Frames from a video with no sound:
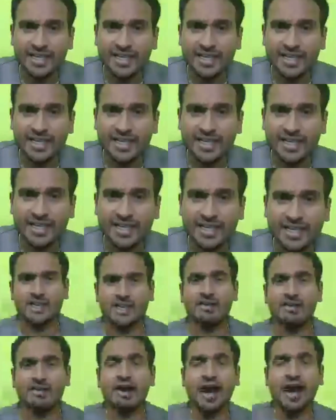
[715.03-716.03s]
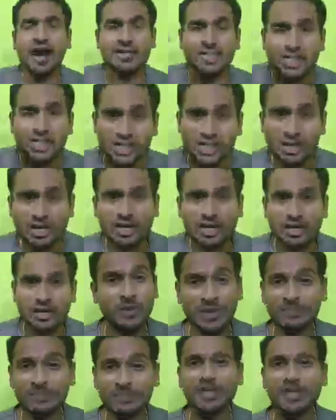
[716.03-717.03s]
is the reason I
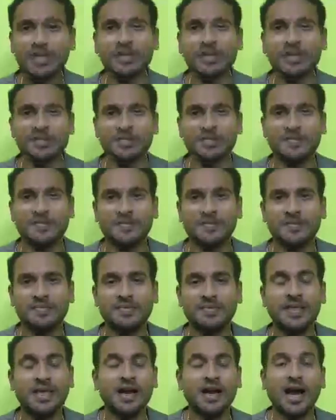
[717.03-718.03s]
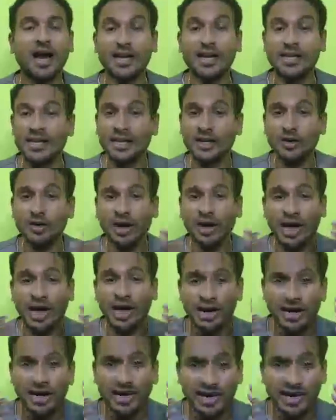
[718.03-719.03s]
required to make money.
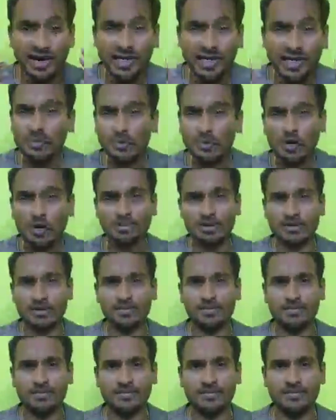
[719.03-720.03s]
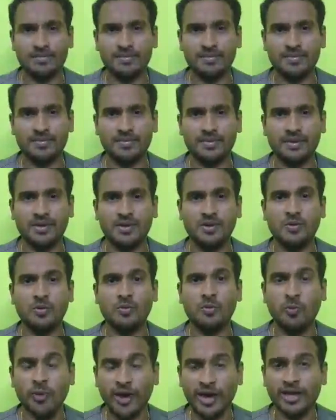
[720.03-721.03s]
I did not have any problem
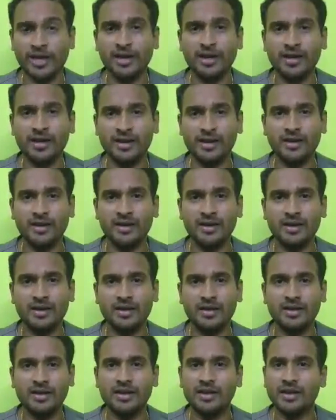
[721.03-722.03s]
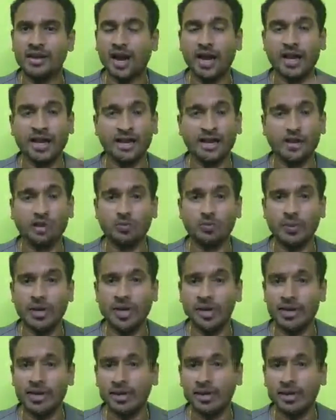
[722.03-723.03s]
when I
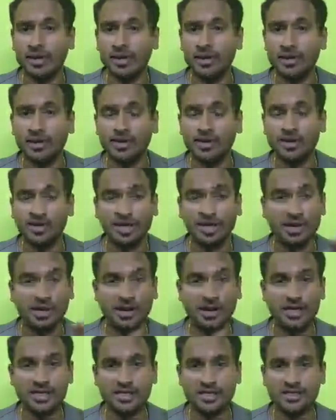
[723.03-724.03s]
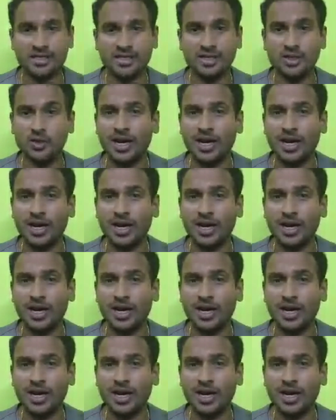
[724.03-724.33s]
had to spend 10 hours,